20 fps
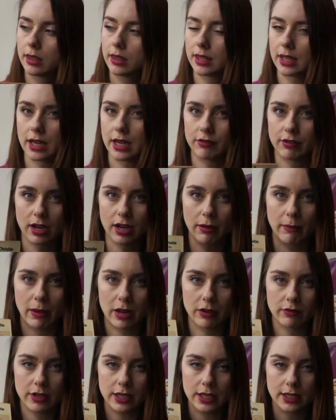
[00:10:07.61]
then I'd
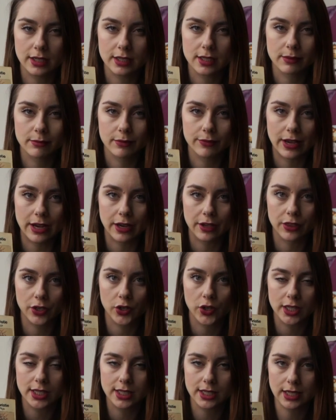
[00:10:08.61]
recommend reading some of Agatha
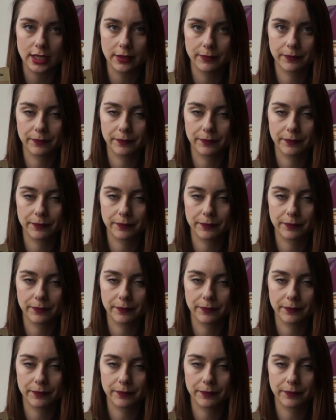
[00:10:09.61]
Christie.